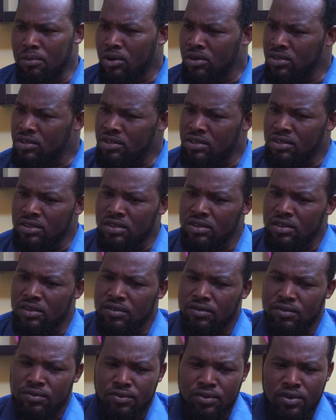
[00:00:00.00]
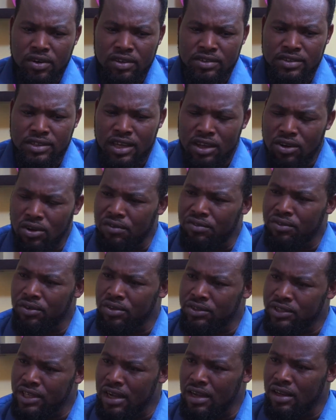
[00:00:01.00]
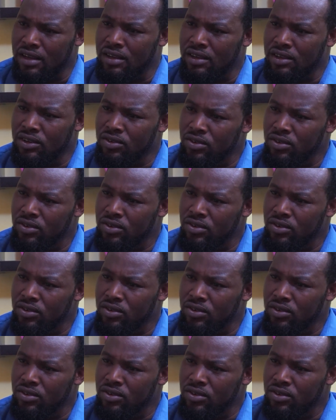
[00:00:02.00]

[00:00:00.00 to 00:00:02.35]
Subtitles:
but for the sake of your child,